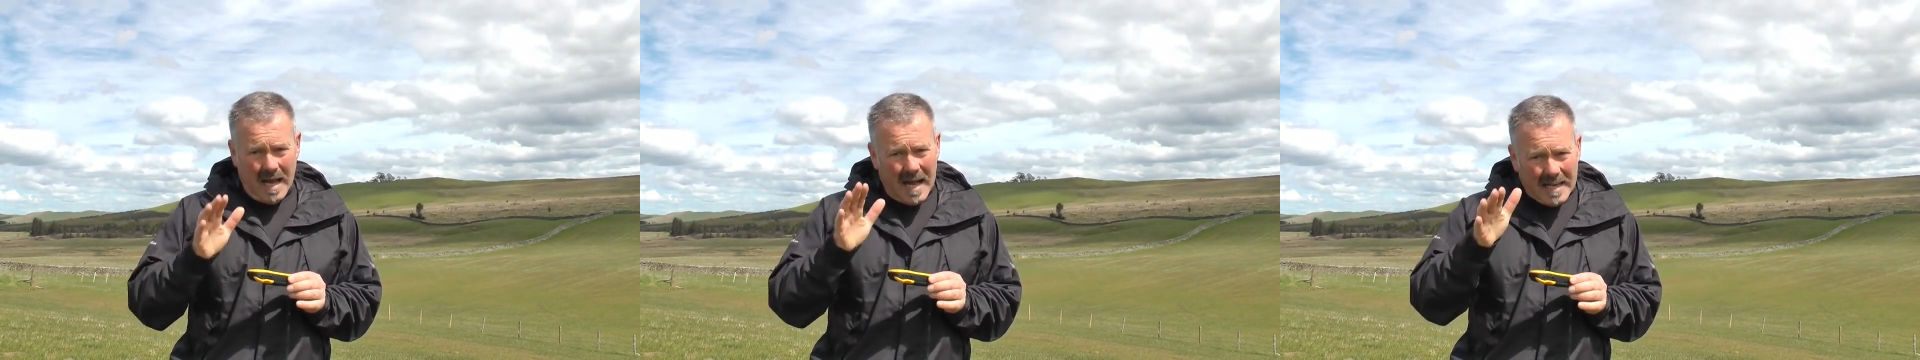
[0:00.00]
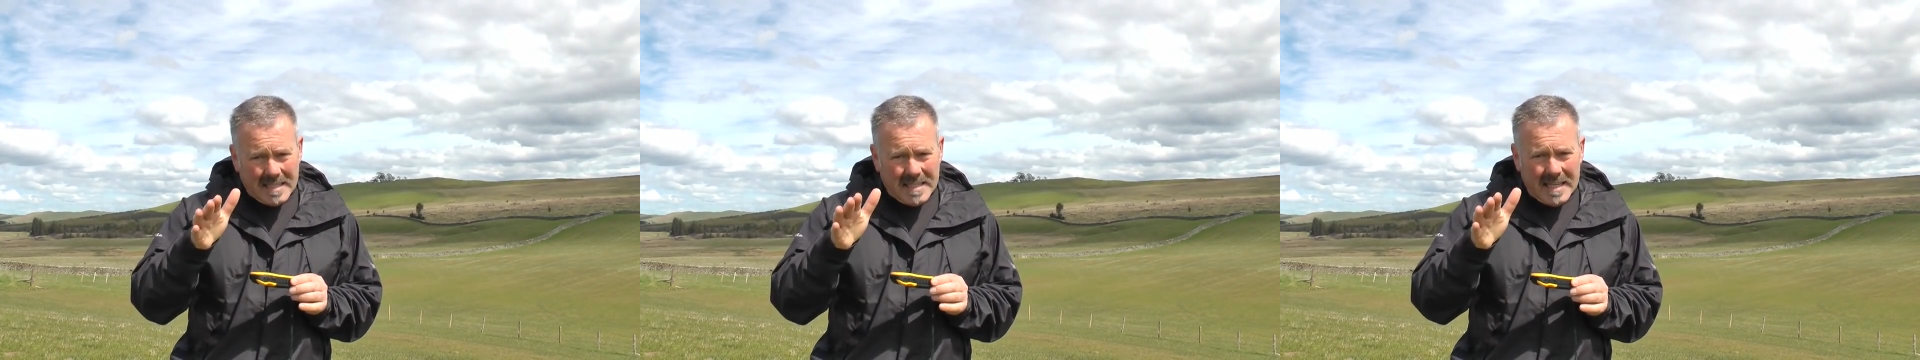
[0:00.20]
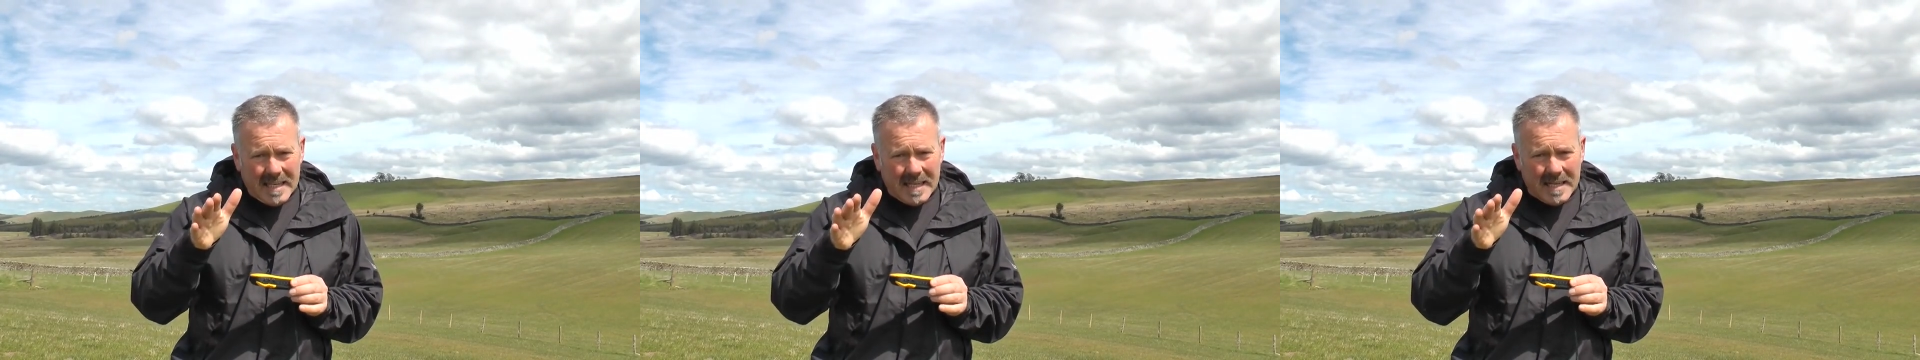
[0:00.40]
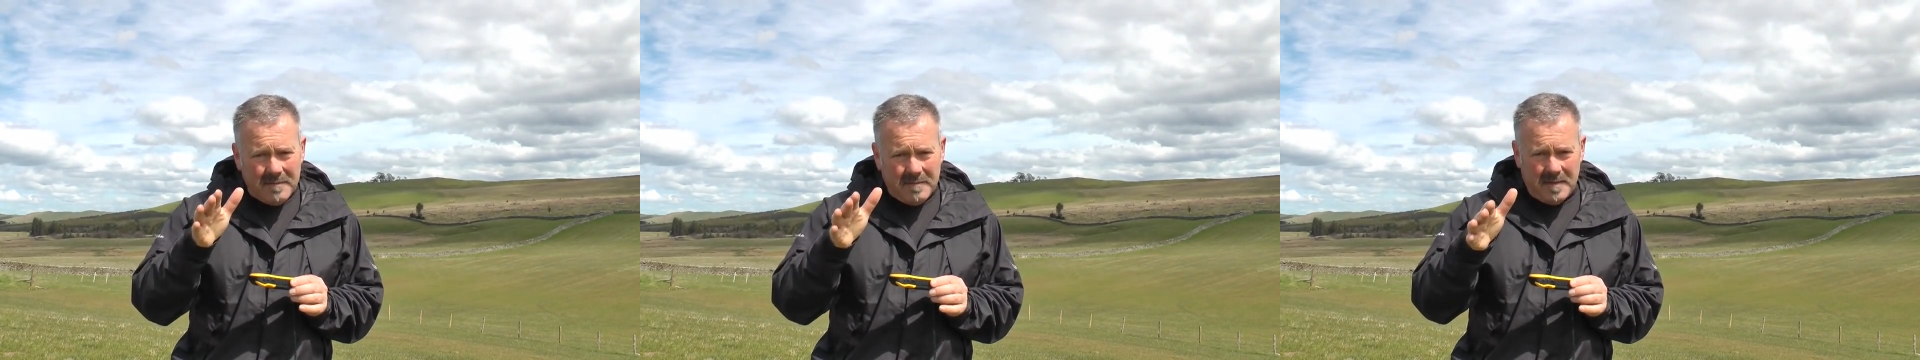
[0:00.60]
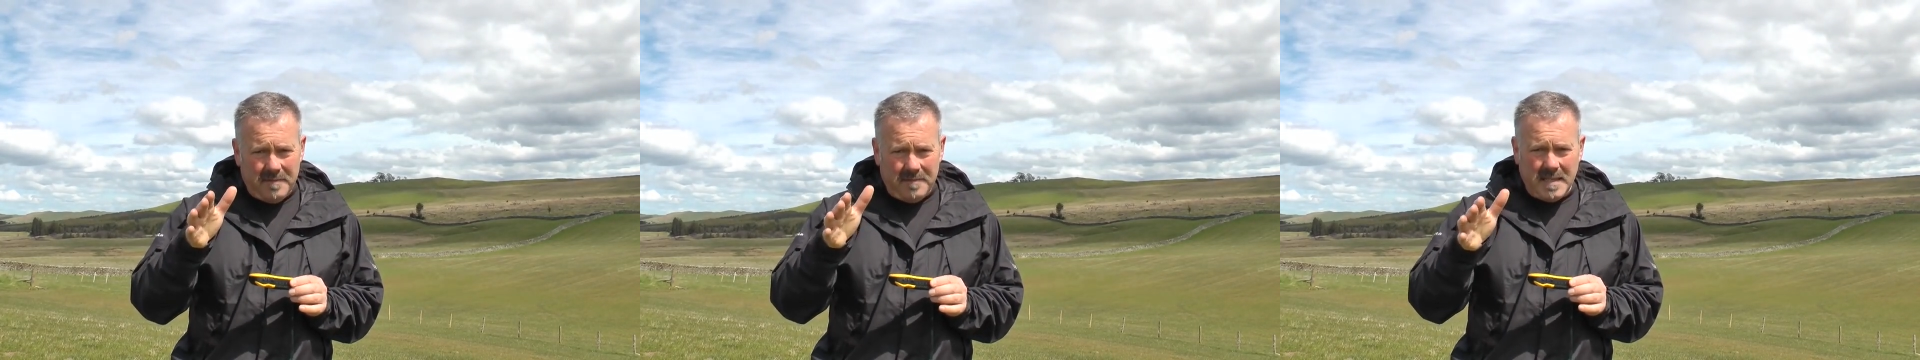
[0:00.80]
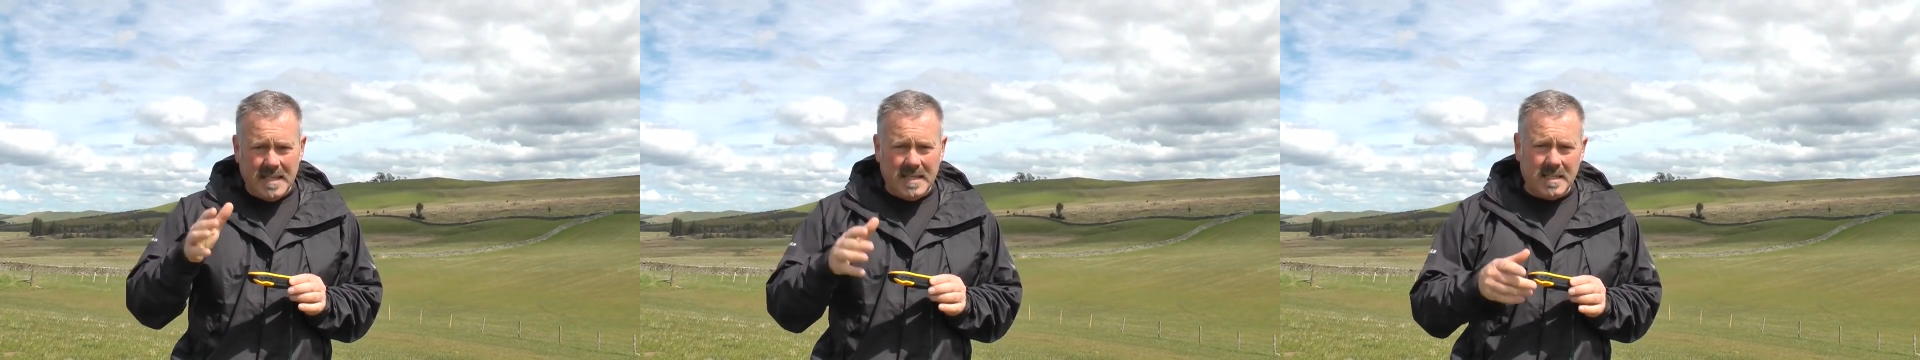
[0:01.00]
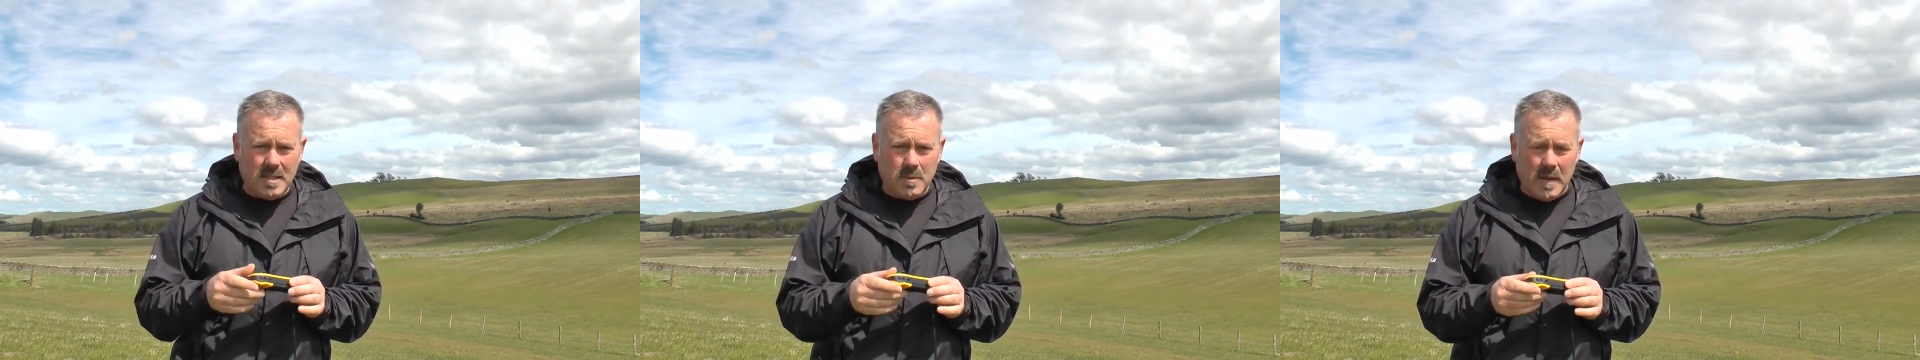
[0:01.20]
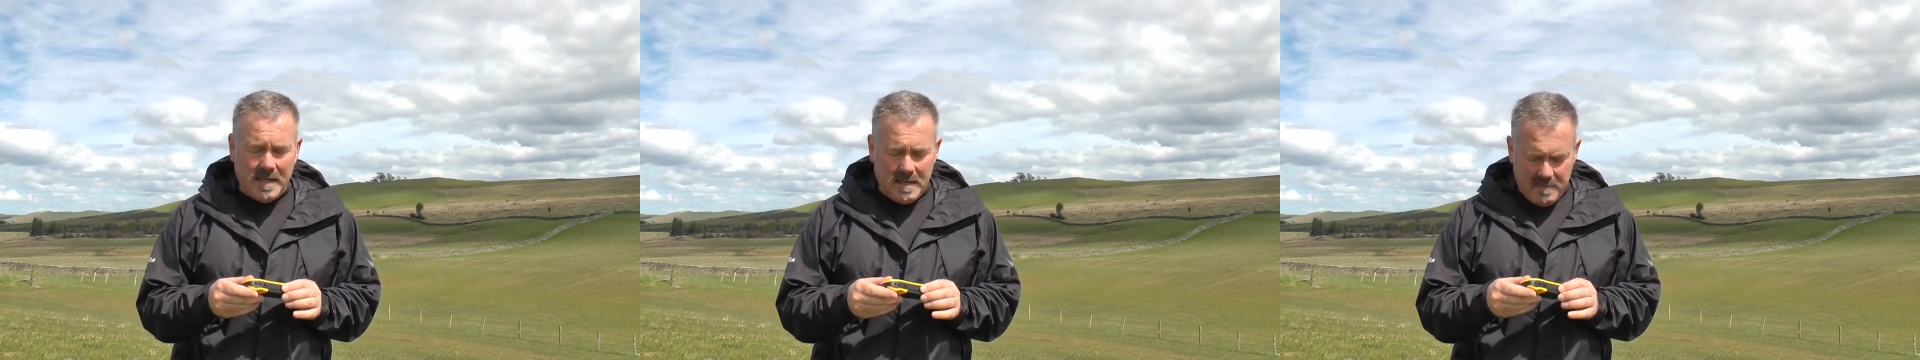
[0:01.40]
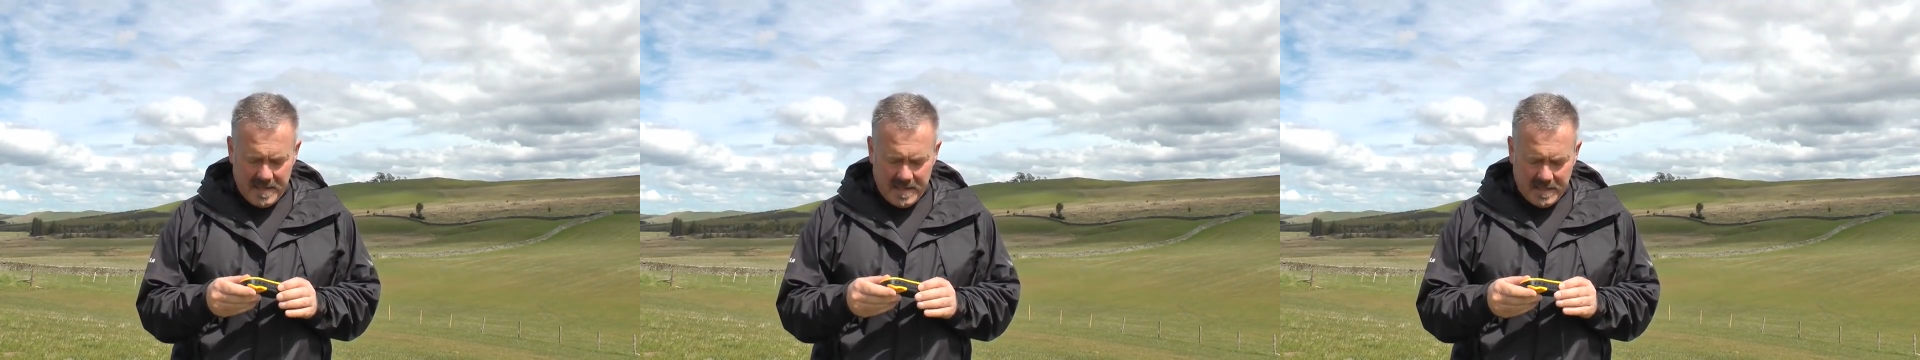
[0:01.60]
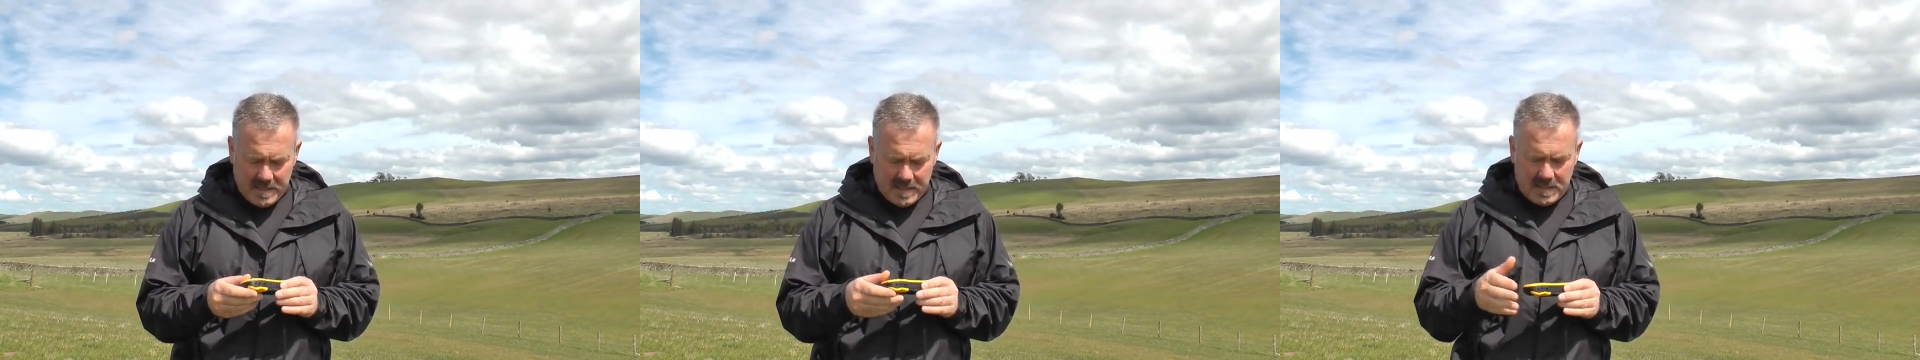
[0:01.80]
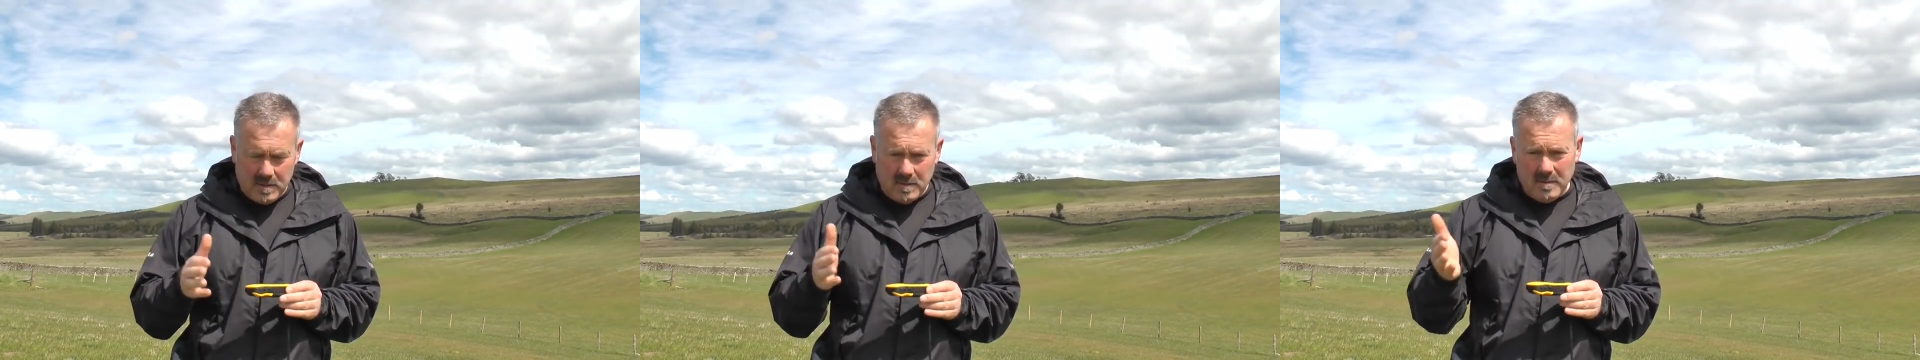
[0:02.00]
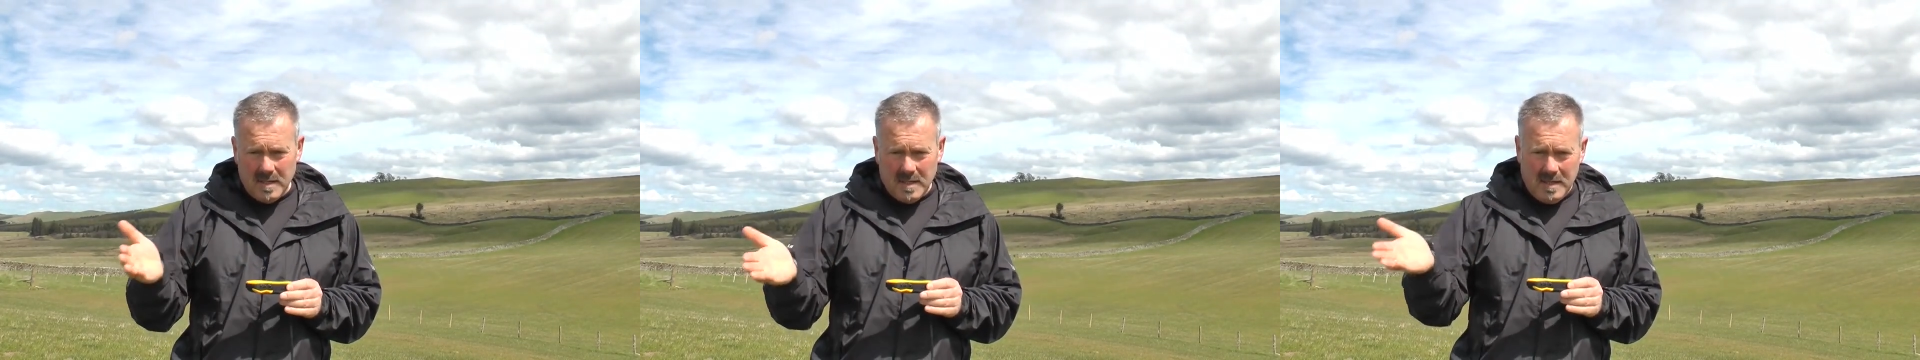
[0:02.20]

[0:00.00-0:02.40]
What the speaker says: ideally 15 to 20 minutes to